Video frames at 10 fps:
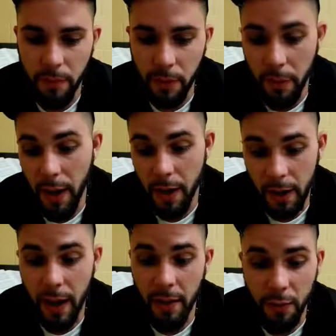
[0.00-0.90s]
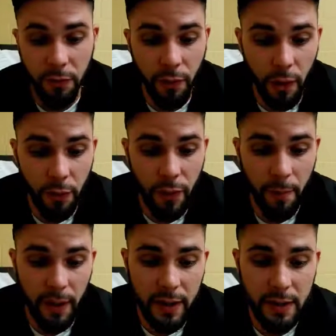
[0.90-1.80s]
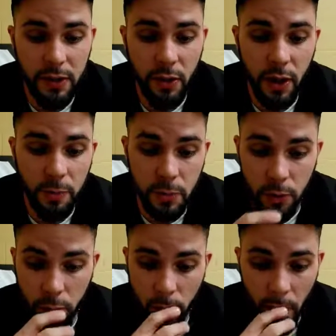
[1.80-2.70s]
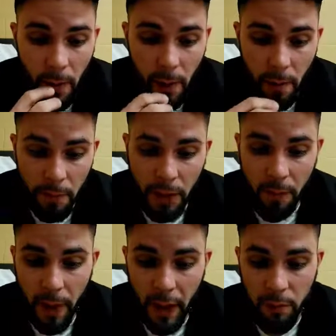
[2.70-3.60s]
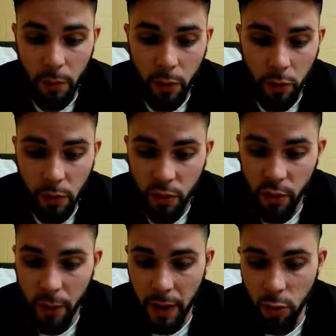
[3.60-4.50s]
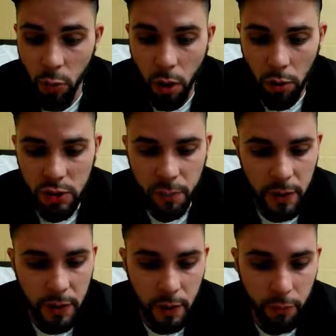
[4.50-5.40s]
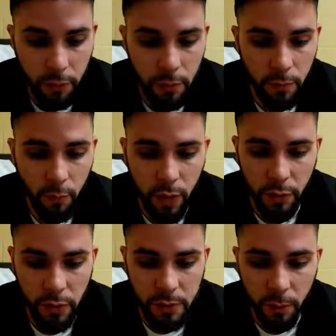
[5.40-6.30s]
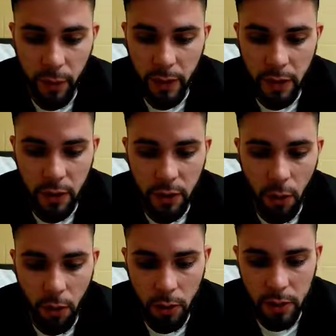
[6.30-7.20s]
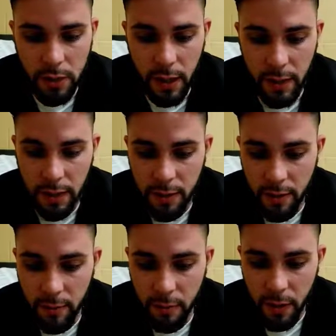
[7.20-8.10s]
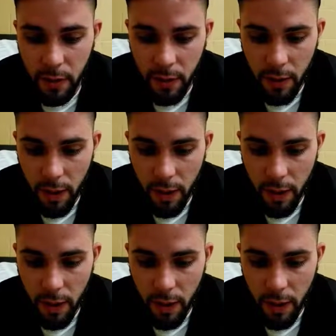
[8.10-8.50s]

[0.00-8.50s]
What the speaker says: man and the father that my kids look up to, their backbone, the man who will always be there for them, whether it's playing in the yard, taking them